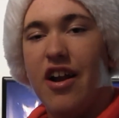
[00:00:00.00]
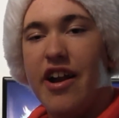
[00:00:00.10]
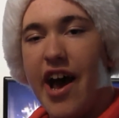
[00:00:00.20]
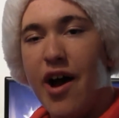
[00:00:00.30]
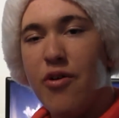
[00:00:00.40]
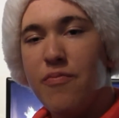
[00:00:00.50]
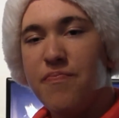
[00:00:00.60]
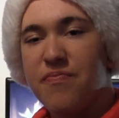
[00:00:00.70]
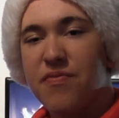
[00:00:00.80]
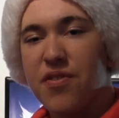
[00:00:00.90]
Now,
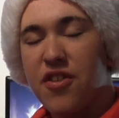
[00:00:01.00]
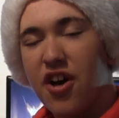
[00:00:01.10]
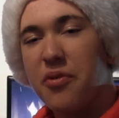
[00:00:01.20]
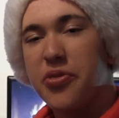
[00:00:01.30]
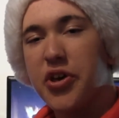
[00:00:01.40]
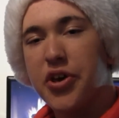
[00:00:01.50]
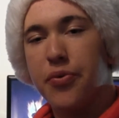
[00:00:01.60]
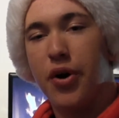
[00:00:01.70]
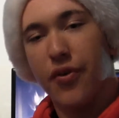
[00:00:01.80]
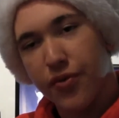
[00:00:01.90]
thank
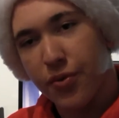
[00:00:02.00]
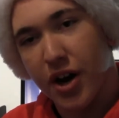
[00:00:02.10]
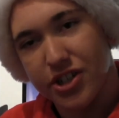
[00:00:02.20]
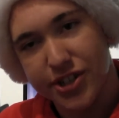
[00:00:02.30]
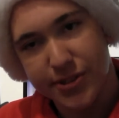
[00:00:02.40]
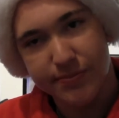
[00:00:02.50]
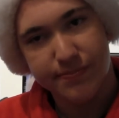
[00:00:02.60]
you all for watching.